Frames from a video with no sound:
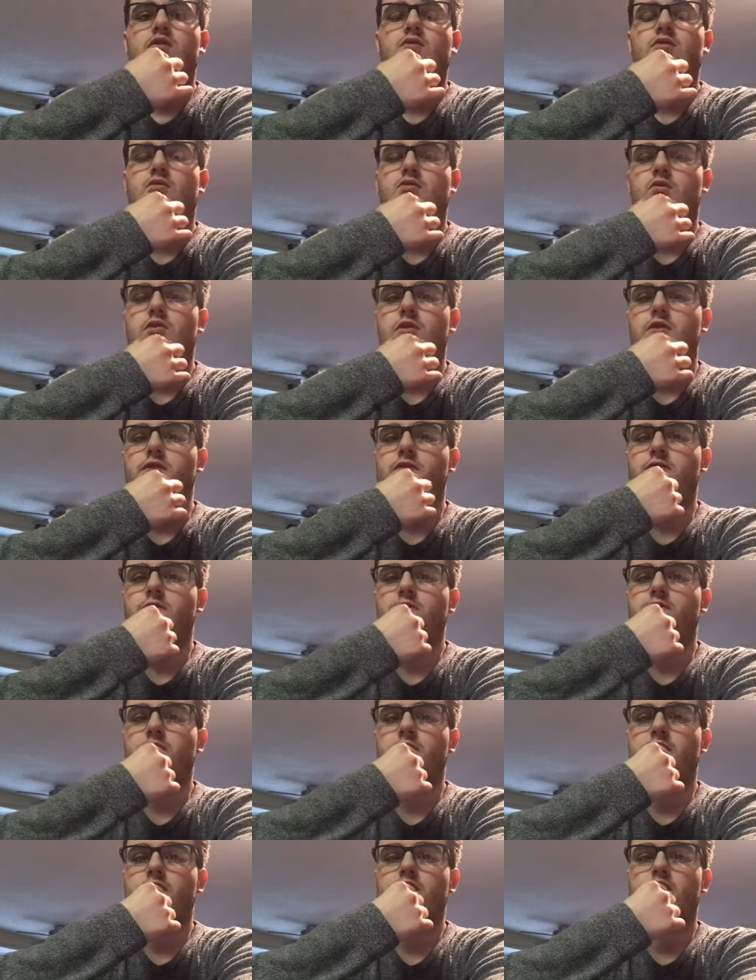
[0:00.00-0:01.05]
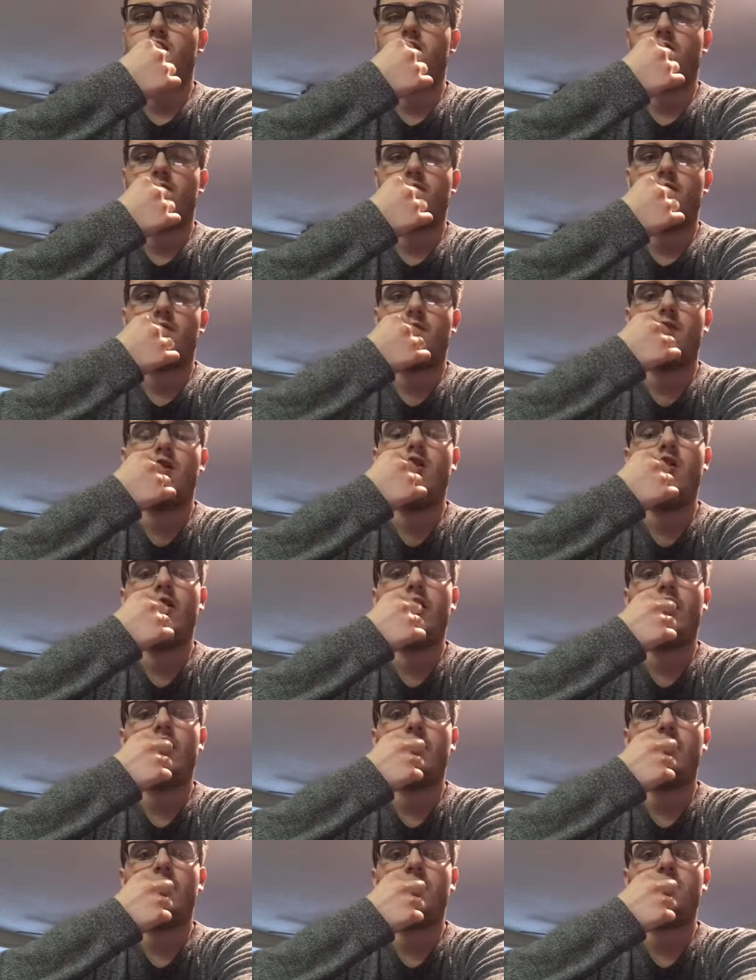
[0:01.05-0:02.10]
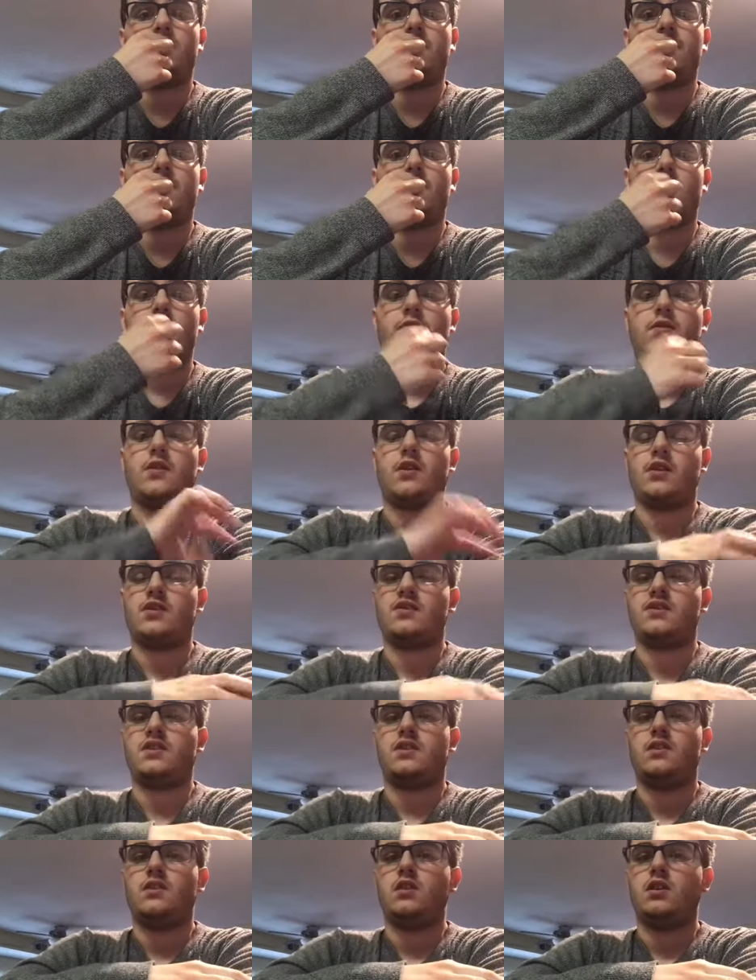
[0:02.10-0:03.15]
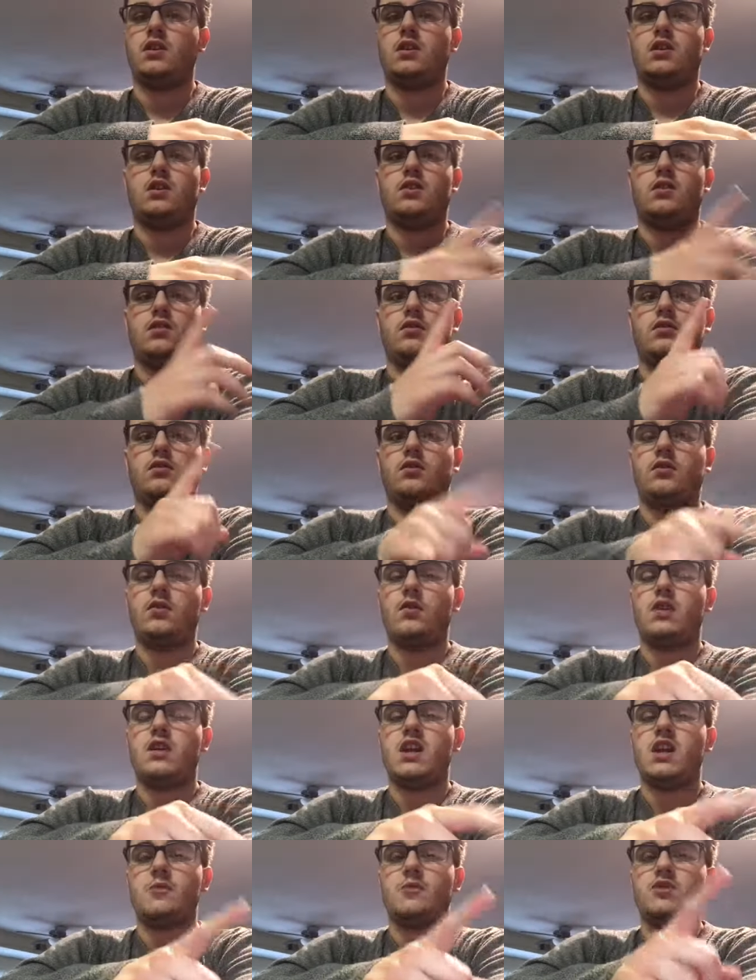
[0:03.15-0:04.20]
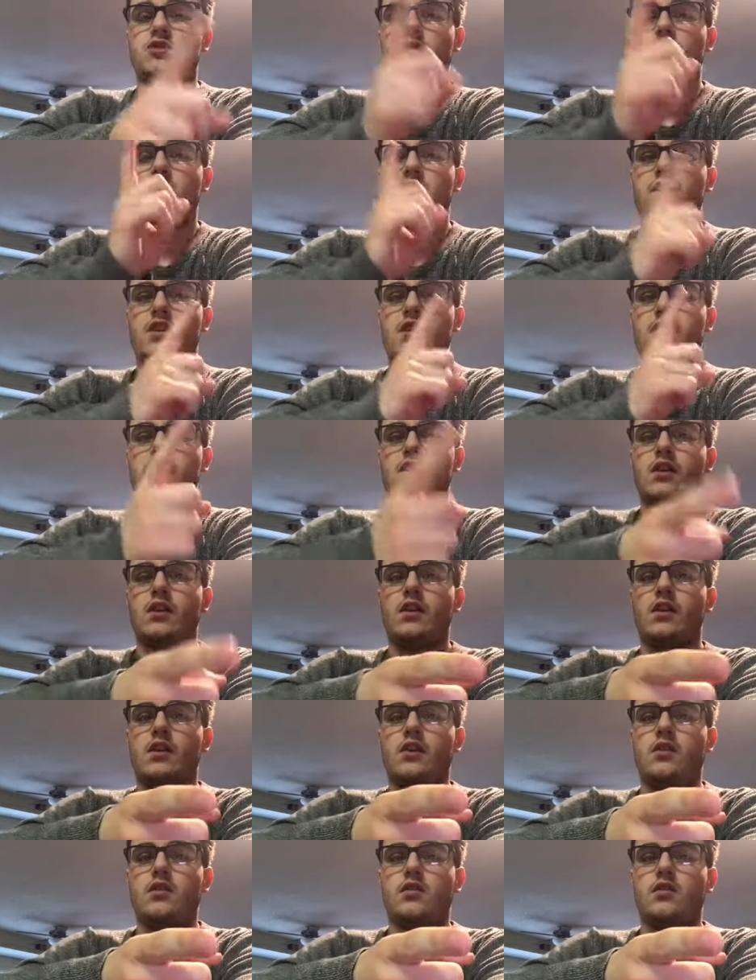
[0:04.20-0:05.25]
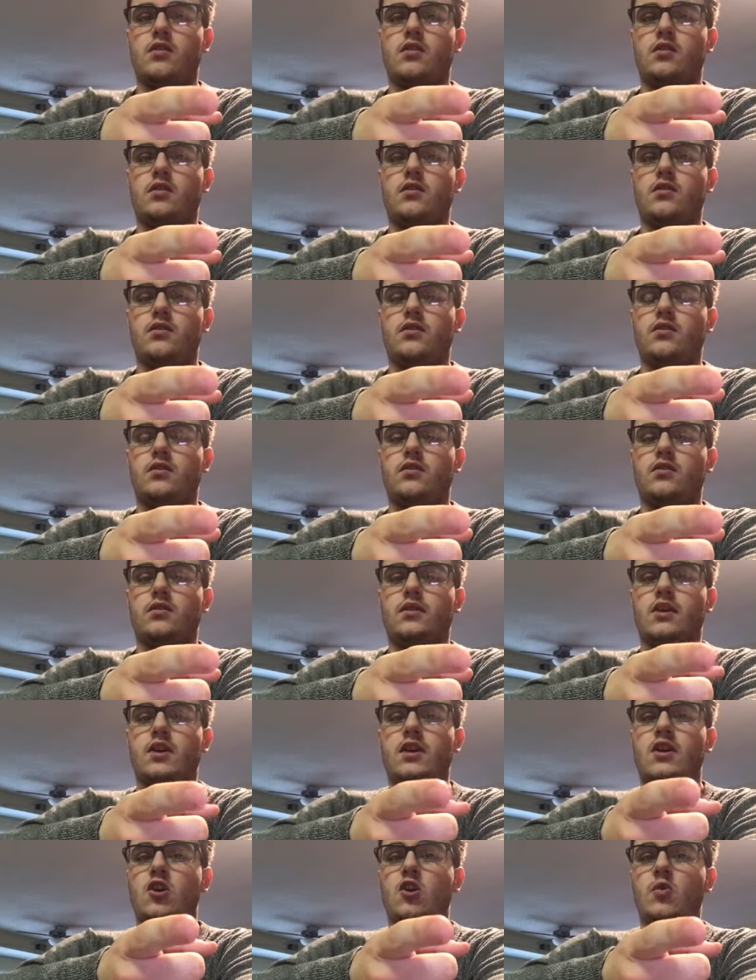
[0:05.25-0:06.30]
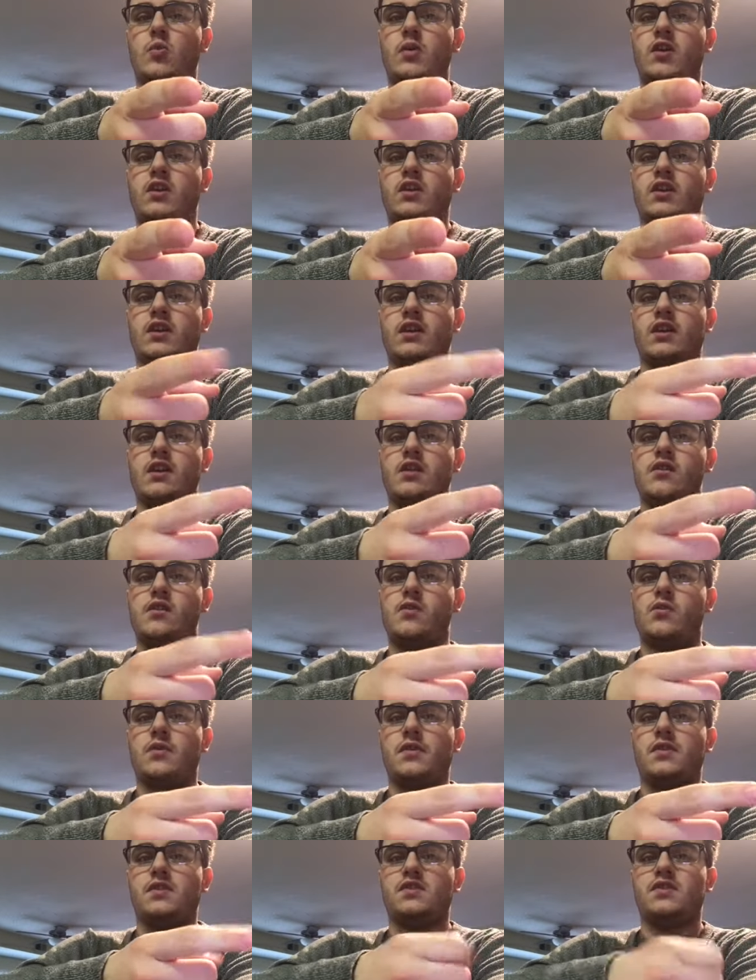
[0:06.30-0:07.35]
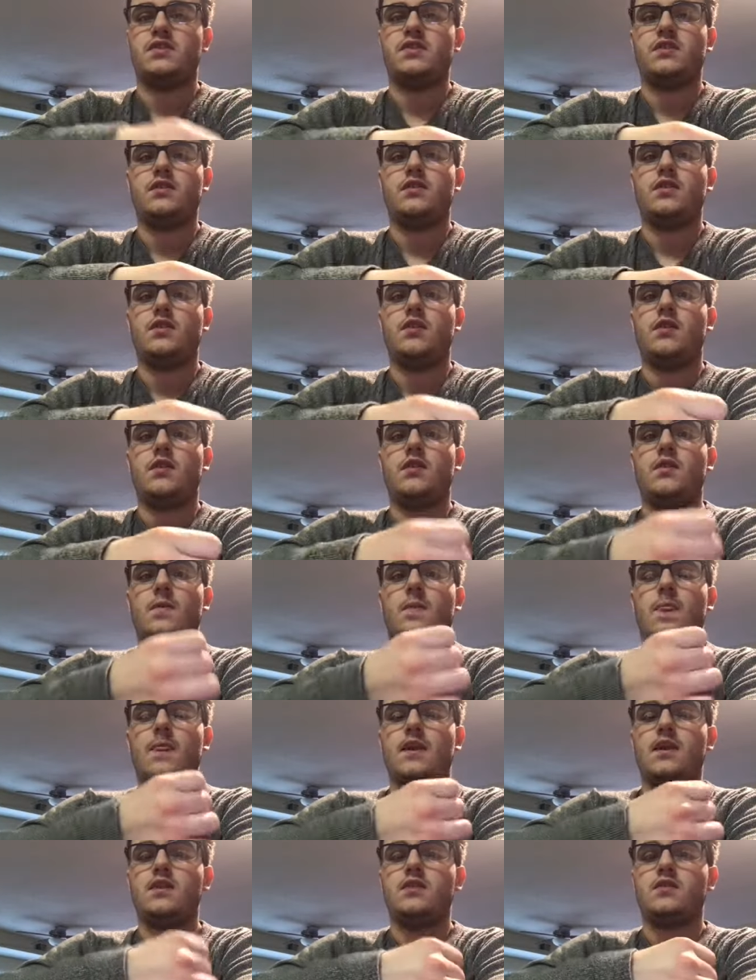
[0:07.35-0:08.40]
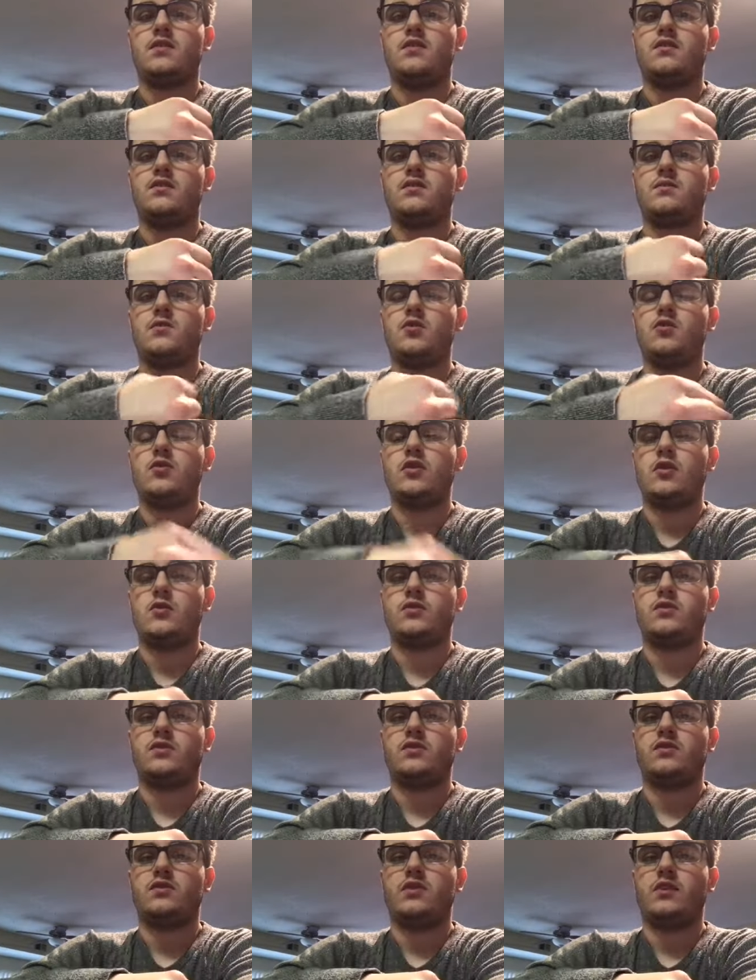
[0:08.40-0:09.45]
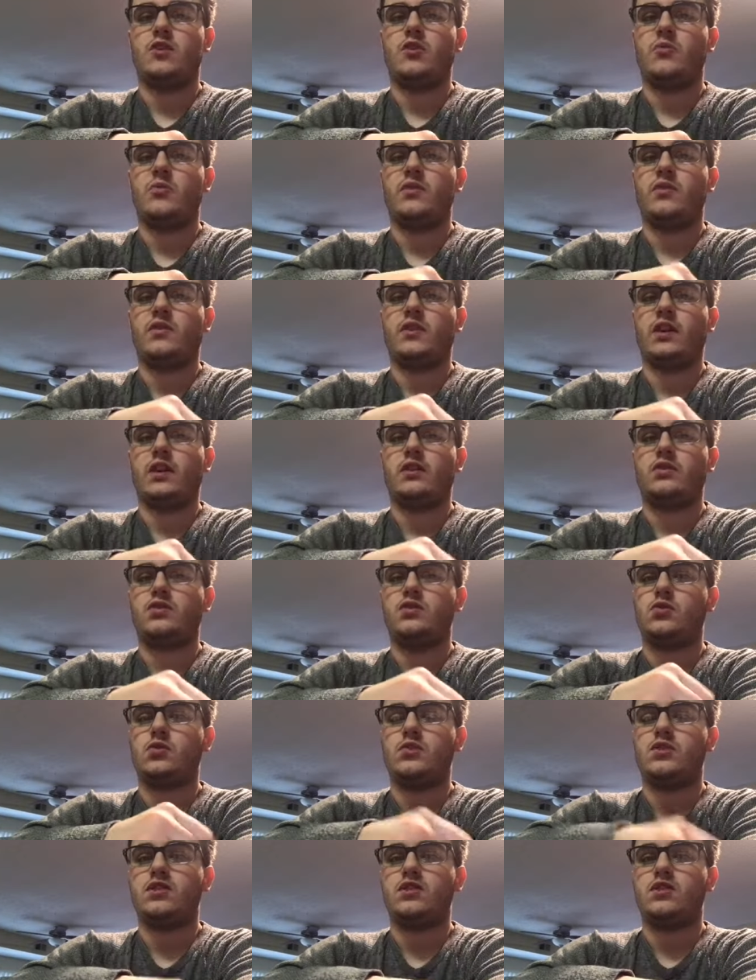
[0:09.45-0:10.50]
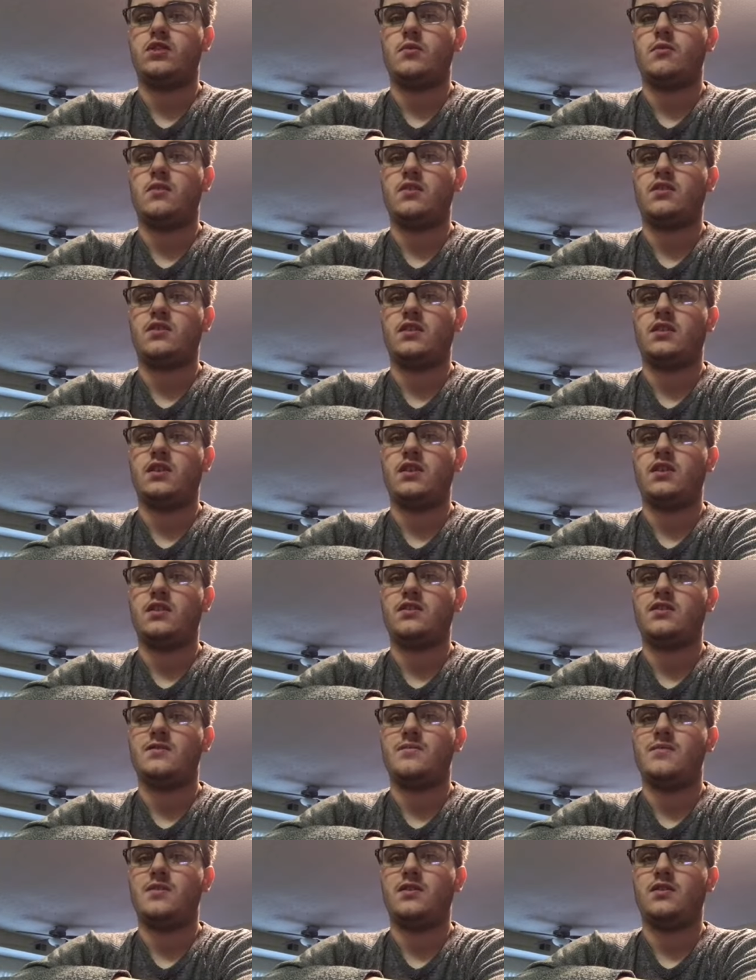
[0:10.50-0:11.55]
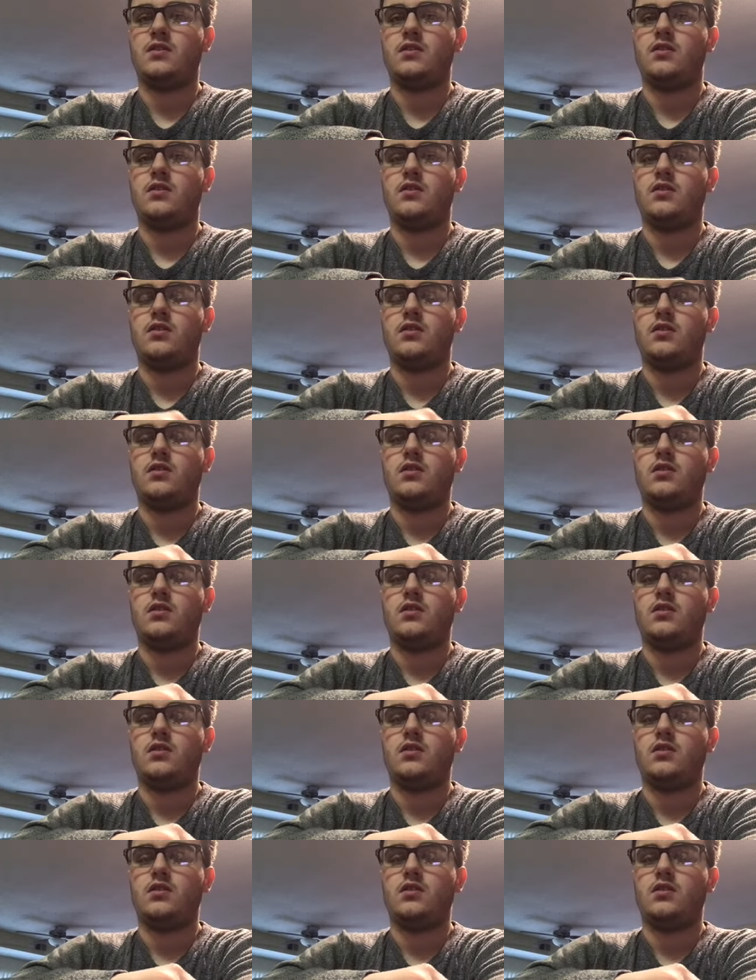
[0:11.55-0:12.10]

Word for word: What else was there? Oh yeah, a bunch of other things. The new Camp Snoopy area that opened at Carowinds and some new coasters that opened like Twisted Timbers at Kings Dominion.